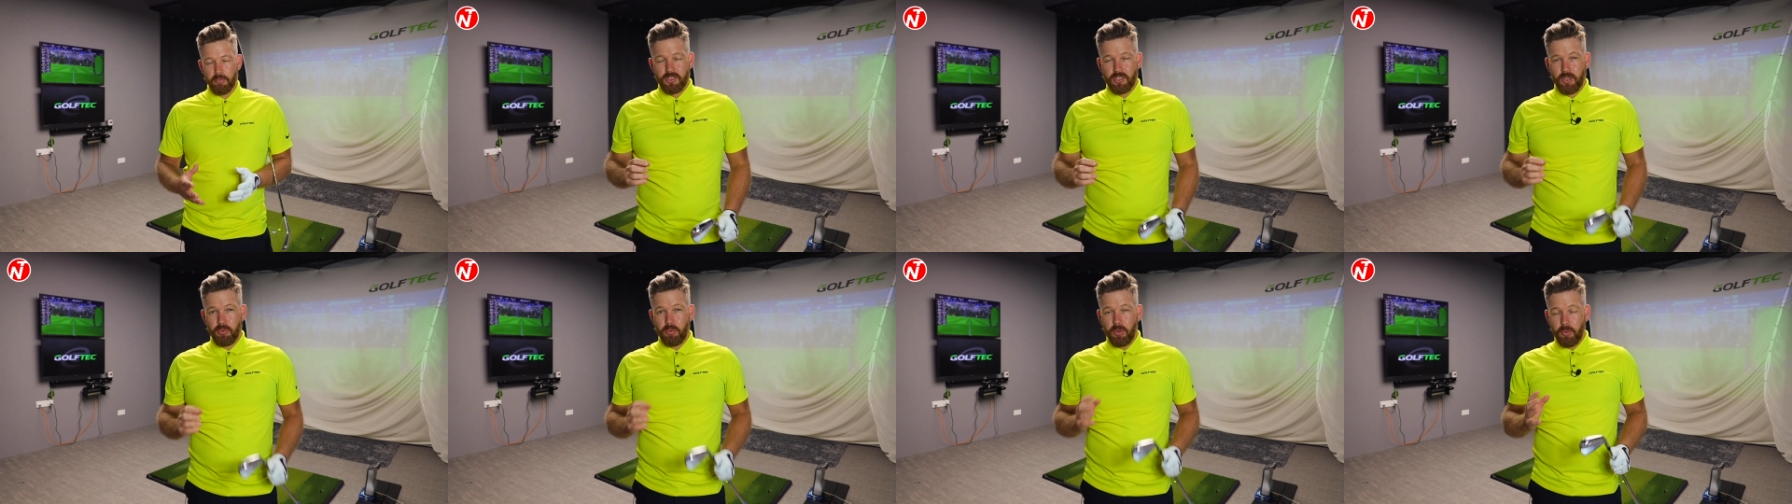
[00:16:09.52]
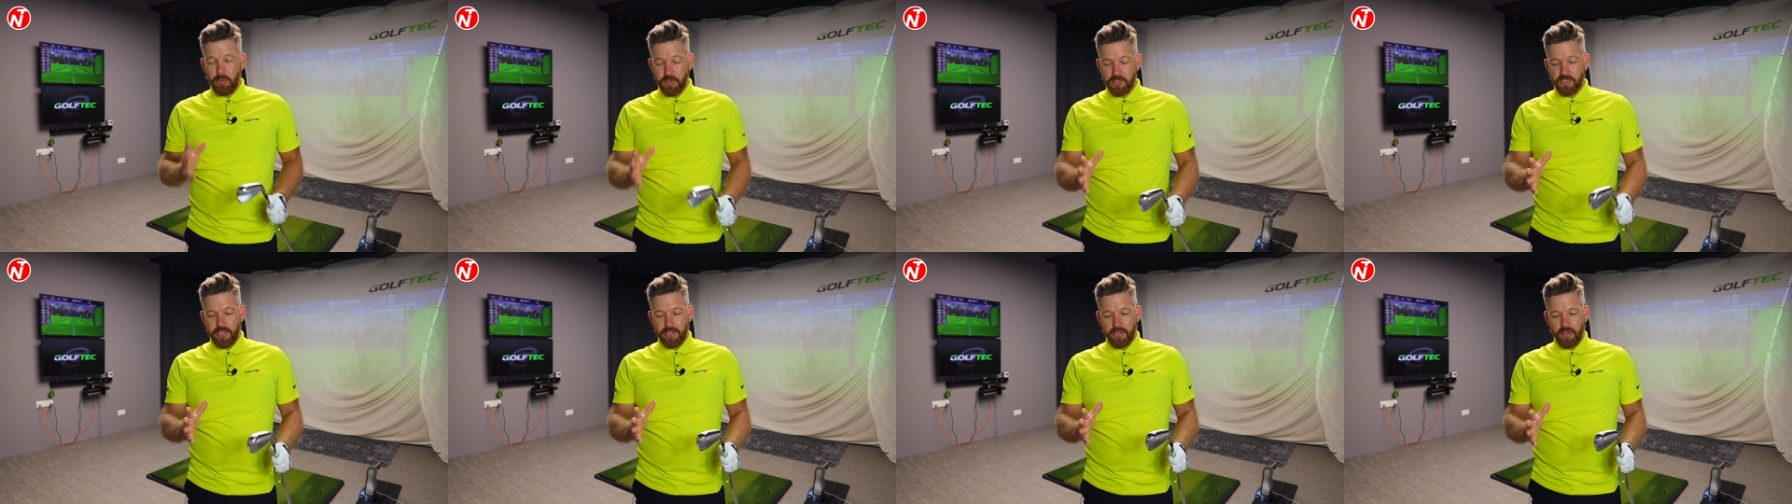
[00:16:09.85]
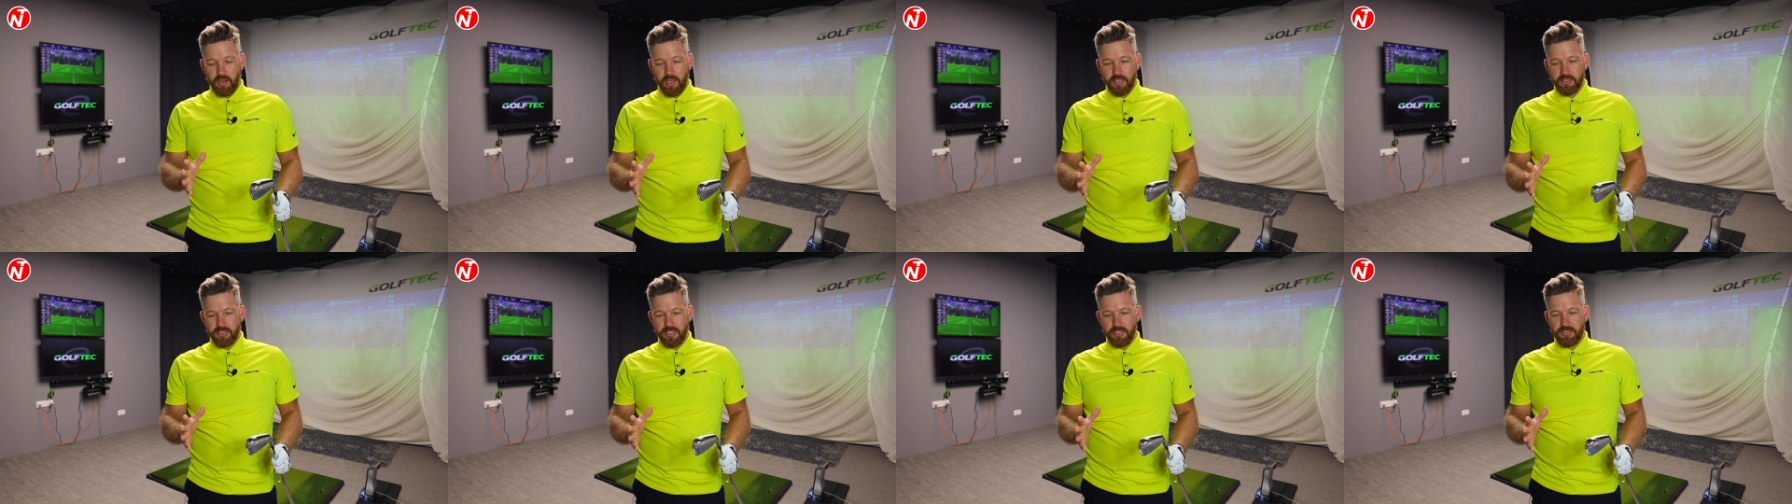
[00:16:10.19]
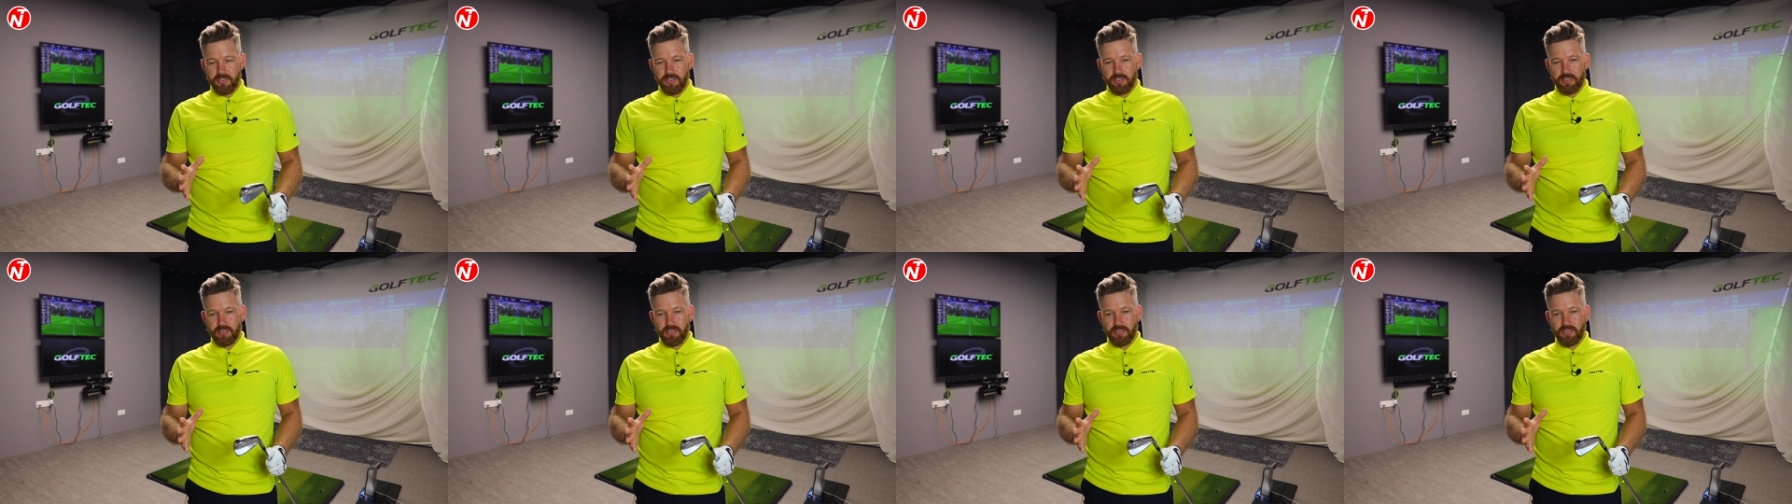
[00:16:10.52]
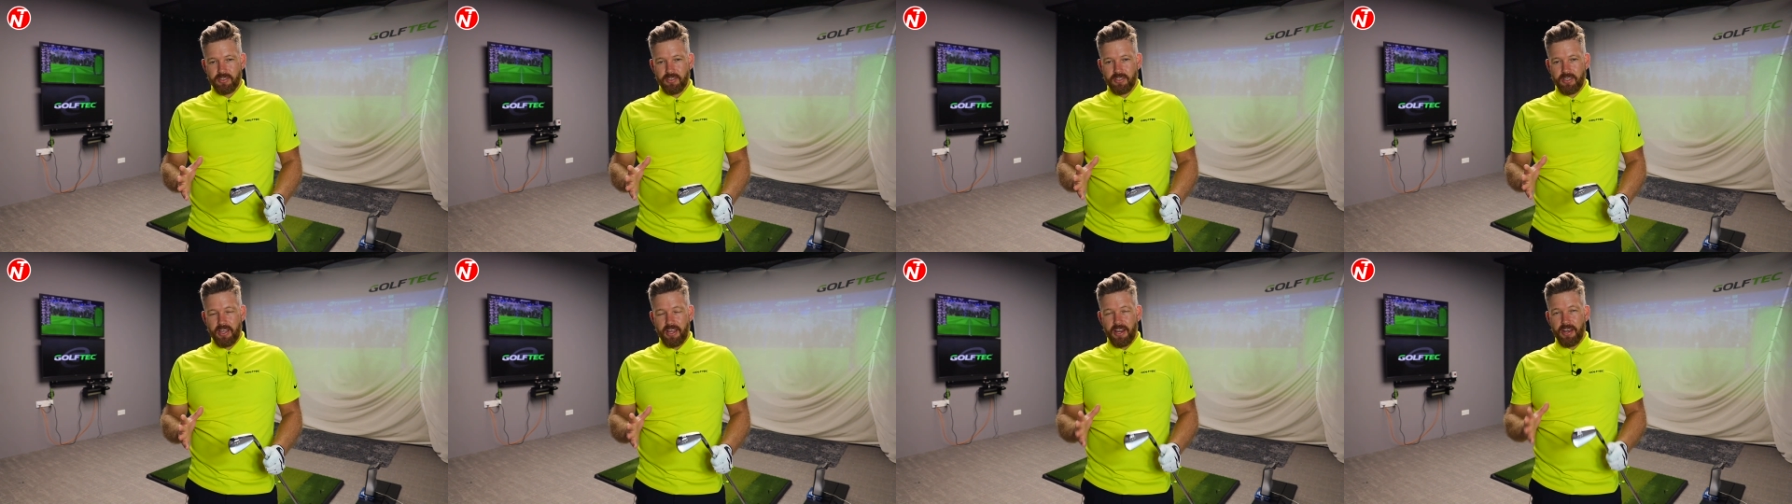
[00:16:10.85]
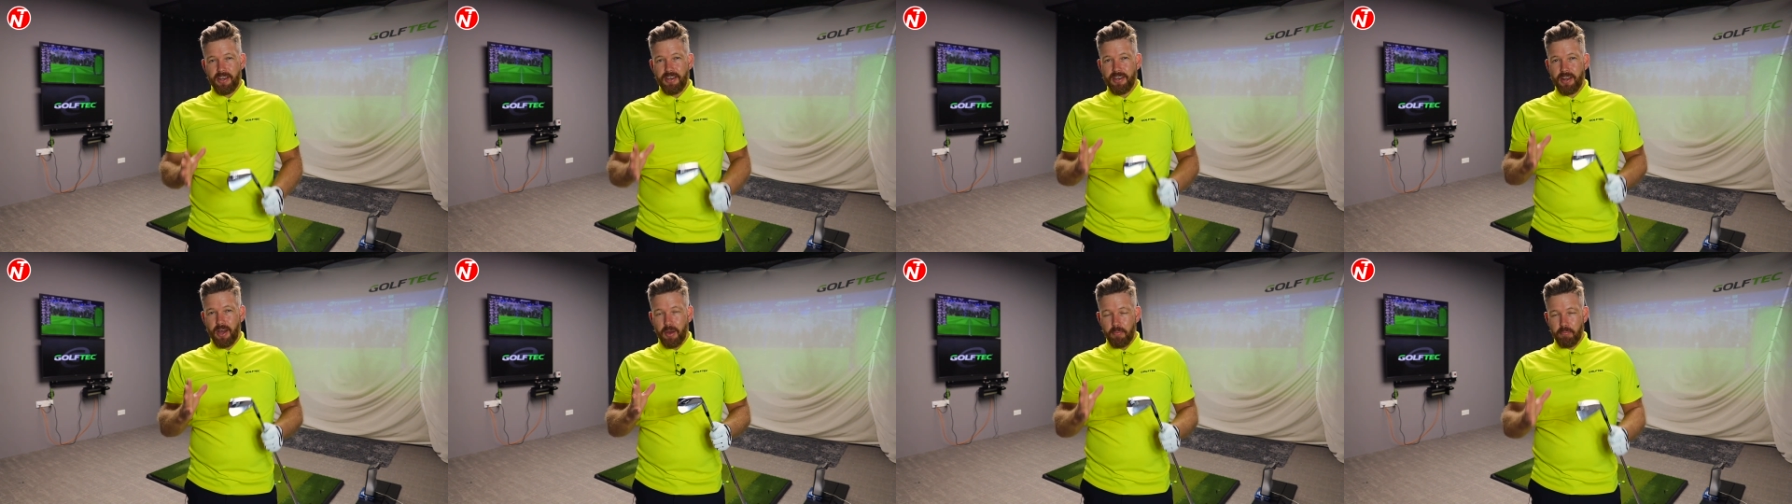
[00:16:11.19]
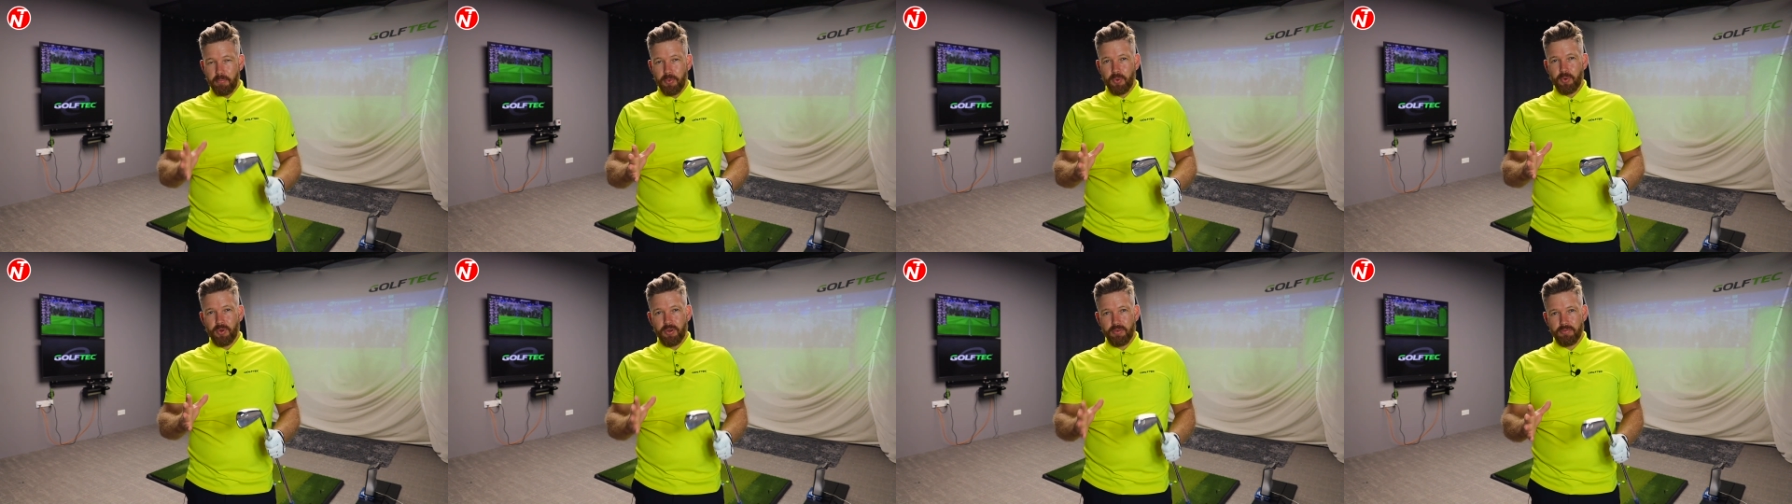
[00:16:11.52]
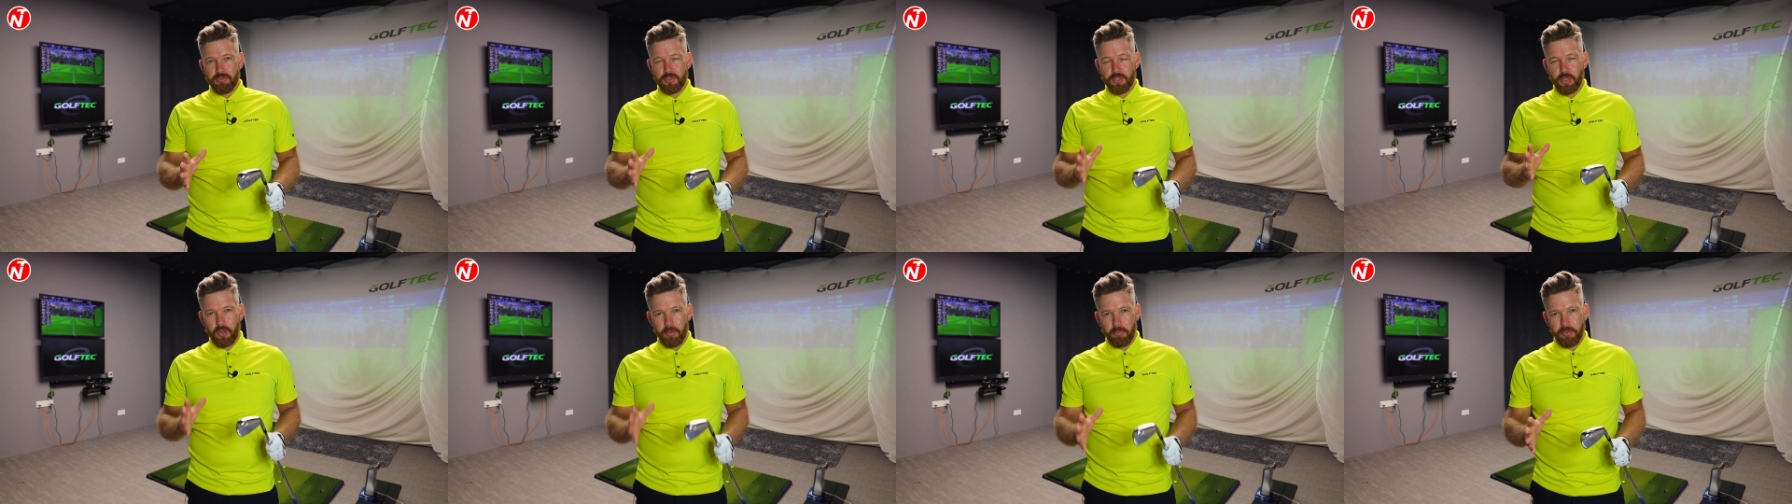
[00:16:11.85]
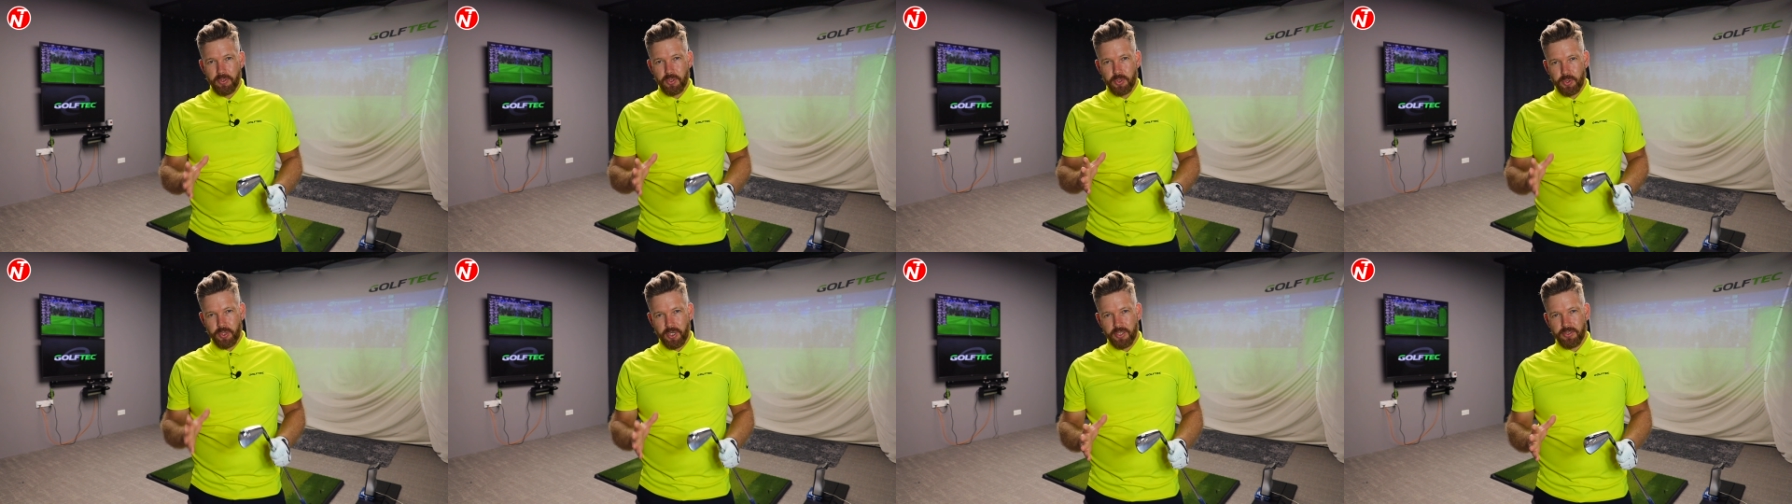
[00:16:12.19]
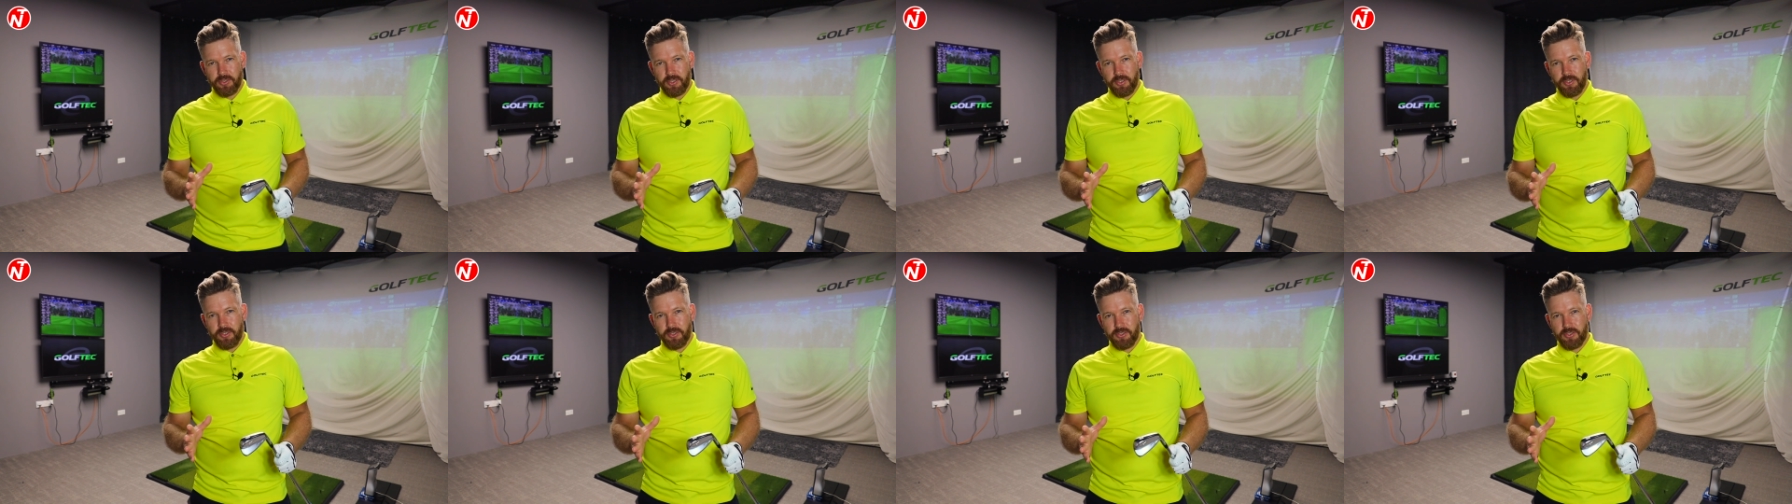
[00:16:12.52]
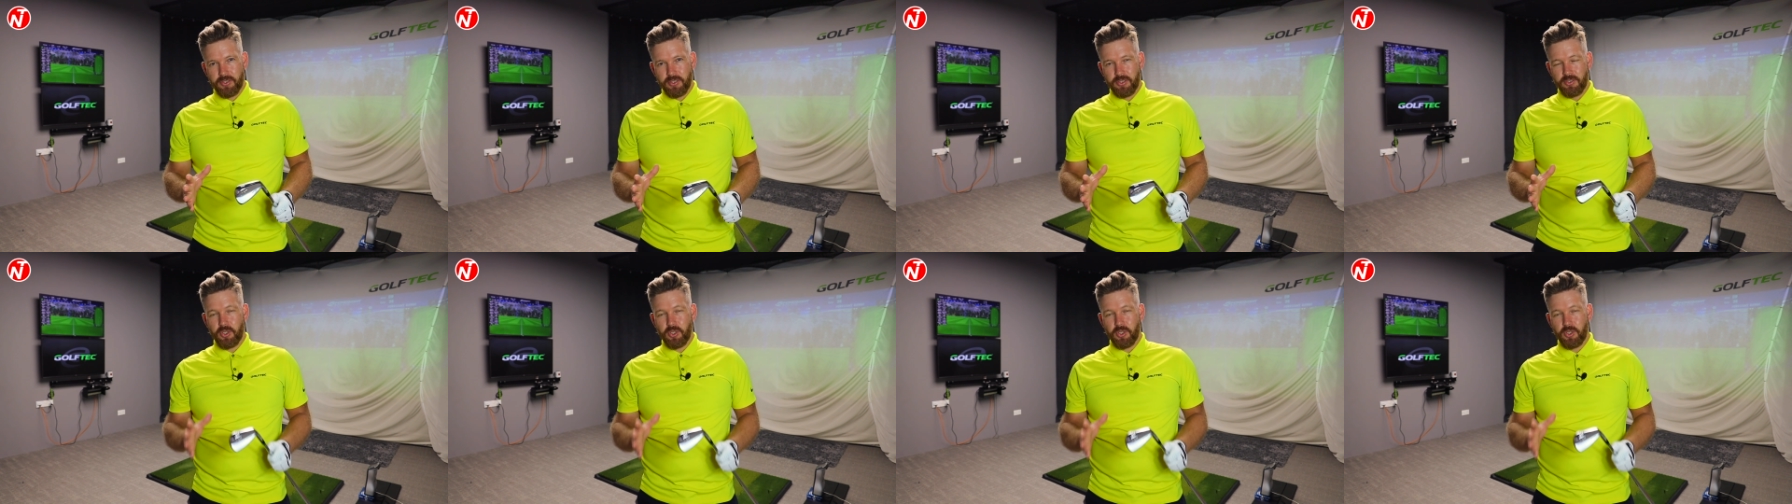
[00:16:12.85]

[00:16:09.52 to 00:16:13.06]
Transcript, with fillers: So what I would say guys is a number of top instructors,